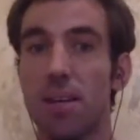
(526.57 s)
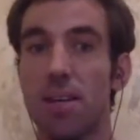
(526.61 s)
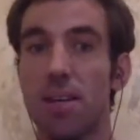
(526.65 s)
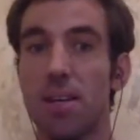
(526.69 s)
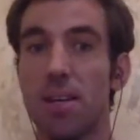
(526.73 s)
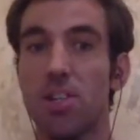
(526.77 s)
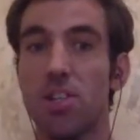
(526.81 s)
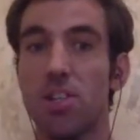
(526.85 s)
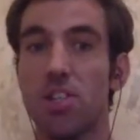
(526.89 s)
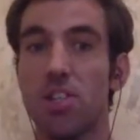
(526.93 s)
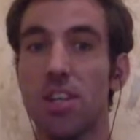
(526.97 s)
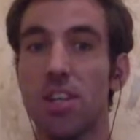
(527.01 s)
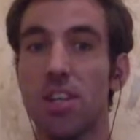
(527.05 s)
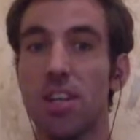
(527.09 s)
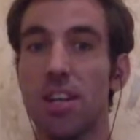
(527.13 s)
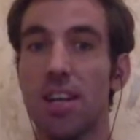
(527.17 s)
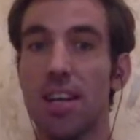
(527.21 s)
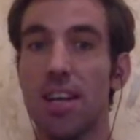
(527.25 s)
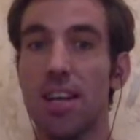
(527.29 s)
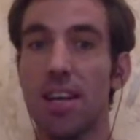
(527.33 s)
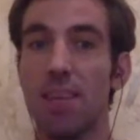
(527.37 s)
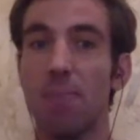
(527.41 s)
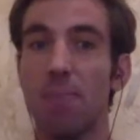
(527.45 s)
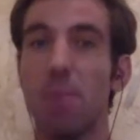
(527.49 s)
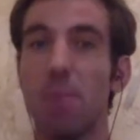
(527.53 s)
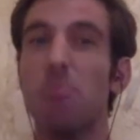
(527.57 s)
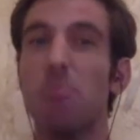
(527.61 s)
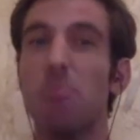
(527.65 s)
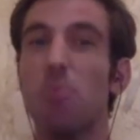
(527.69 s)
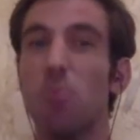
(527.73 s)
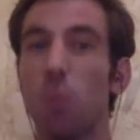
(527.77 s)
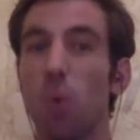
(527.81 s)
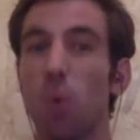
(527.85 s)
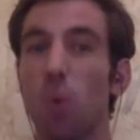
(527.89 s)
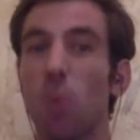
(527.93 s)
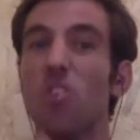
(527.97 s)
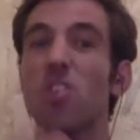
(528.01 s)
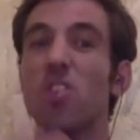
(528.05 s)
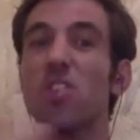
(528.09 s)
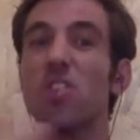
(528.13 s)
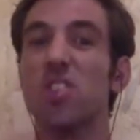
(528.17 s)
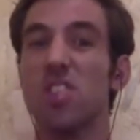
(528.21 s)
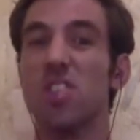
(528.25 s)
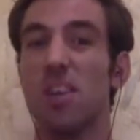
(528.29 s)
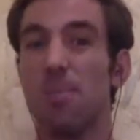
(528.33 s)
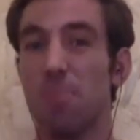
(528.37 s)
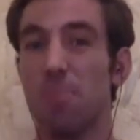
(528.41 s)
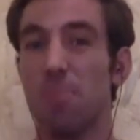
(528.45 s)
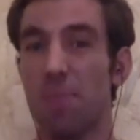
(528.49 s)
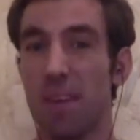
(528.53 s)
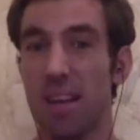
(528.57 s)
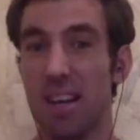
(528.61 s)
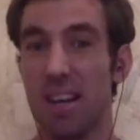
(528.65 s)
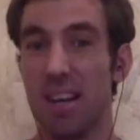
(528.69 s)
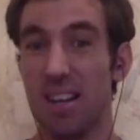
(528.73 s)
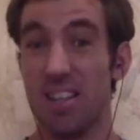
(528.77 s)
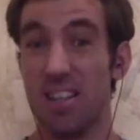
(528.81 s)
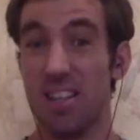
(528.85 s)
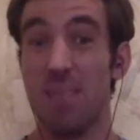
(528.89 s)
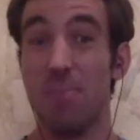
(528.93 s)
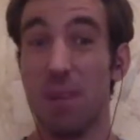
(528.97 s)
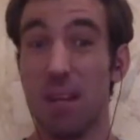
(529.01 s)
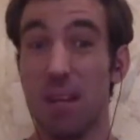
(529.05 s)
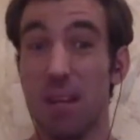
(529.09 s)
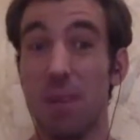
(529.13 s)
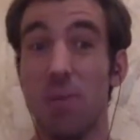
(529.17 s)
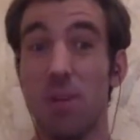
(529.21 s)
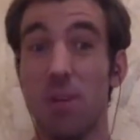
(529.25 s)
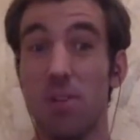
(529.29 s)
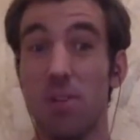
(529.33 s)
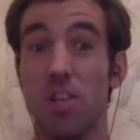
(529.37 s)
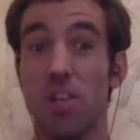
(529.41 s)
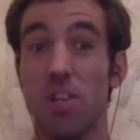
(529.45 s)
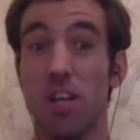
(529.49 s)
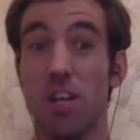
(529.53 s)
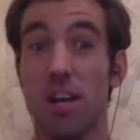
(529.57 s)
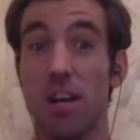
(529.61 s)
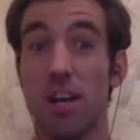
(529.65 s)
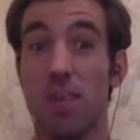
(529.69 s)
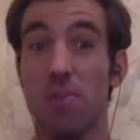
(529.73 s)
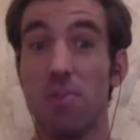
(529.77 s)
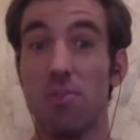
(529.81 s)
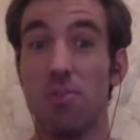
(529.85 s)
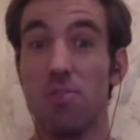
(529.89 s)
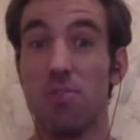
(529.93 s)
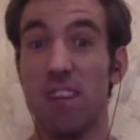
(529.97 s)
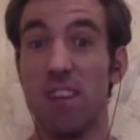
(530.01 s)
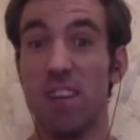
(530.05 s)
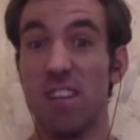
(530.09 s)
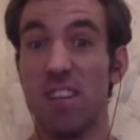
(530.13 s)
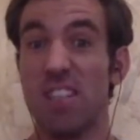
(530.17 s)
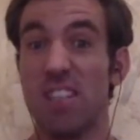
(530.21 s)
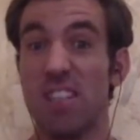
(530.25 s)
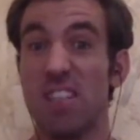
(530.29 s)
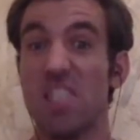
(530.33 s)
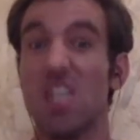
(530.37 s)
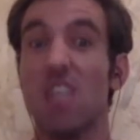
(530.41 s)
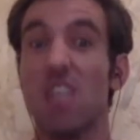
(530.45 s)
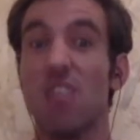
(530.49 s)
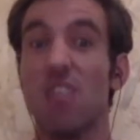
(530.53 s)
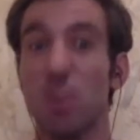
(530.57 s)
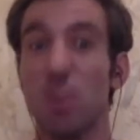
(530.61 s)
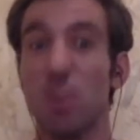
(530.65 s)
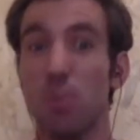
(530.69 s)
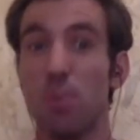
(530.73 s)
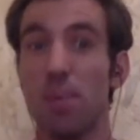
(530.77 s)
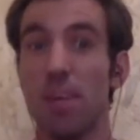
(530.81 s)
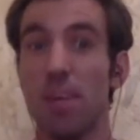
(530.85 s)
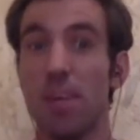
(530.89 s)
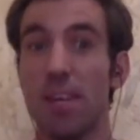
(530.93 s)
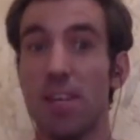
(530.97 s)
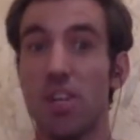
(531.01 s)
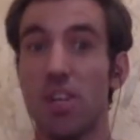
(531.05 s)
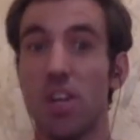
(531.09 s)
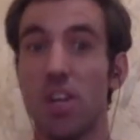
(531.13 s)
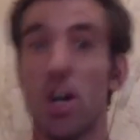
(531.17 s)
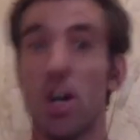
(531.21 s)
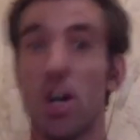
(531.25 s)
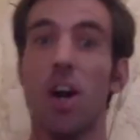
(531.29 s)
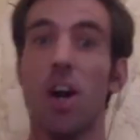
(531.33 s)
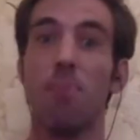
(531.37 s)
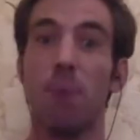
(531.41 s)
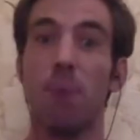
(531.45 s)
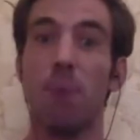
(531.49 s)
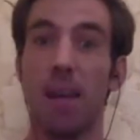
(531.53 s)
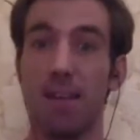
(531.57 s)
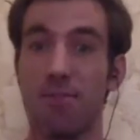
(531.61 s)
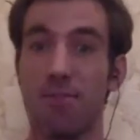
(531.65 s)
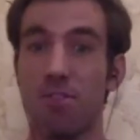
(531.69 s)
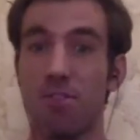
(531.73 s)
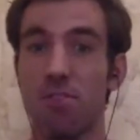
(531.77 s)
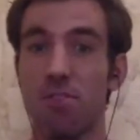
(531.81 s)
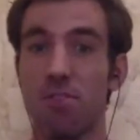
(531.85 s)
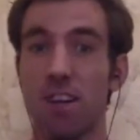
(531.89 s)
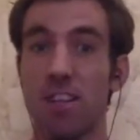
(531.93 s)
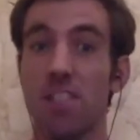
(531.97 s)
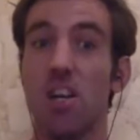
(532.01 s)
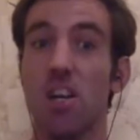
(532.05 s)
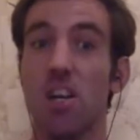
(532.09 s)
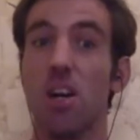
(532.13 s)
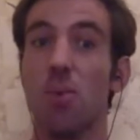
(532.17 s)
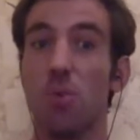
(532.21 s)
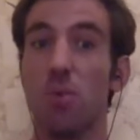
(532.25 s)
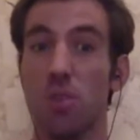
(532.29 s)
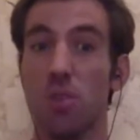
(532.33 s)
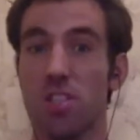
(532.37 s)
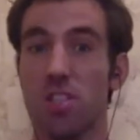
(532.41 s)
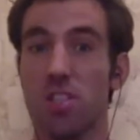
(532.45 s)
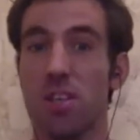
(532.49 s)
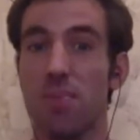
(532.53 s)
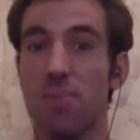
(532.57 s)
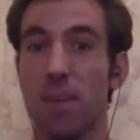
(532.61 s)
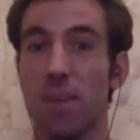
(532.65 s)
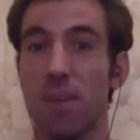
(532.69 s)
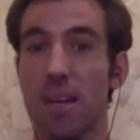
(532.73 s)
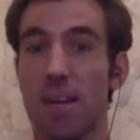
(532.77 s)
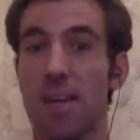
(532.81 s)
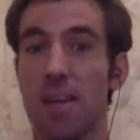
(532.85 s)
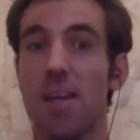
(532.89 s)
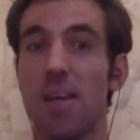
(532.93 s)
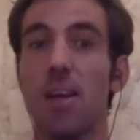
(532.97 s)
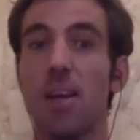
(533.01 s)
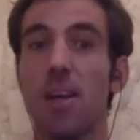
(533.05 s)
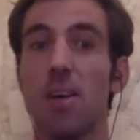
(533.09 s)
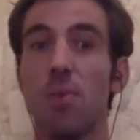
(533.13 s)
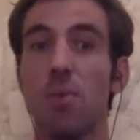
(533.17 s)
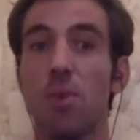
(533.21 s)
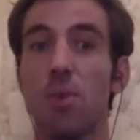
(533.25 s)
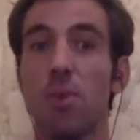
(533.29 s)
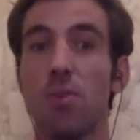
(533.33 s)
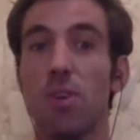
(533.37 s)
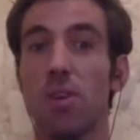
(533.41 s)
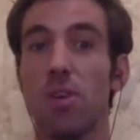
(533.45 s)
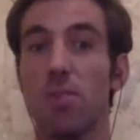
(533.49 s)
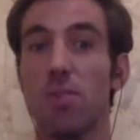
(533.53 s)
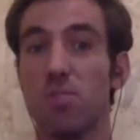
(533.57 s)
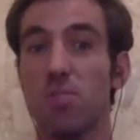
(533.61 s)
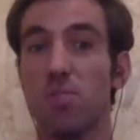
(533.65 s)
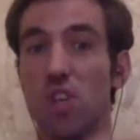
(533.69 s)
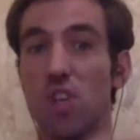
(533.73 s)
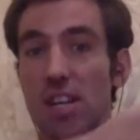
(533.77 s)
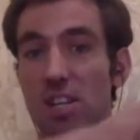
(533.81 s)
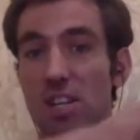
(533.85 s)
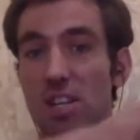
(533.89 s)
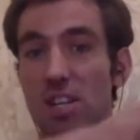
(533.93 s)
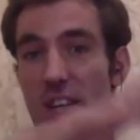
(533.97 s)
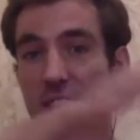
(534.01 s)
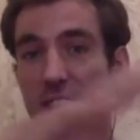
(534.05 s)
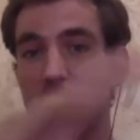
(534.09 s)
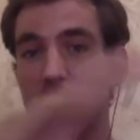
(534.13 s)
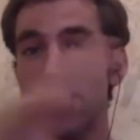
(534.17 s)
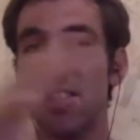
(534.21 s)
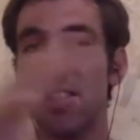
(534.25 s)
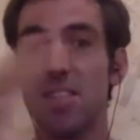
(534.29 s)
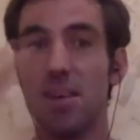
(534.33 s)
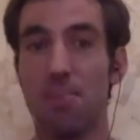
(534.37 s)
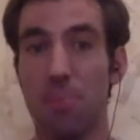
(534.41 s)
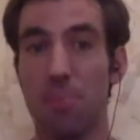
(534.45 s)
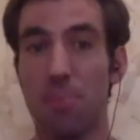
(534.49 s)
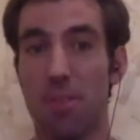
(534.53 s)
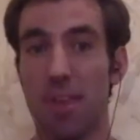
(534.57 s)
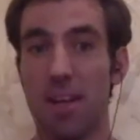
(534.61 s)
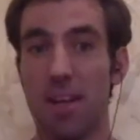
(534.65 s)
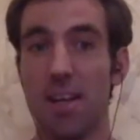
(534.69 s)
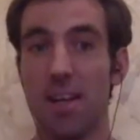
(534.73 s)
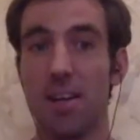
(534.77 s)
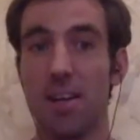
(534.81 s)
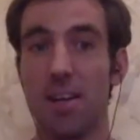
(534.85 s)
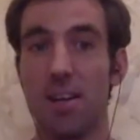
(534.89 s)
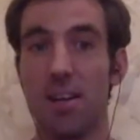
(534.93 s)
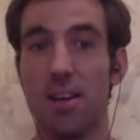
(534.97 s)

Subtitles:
So suddenly people want something, typically when you're signing up to a race, it's kind of human nature. I'm paying for a race, I want something. We've got to change that something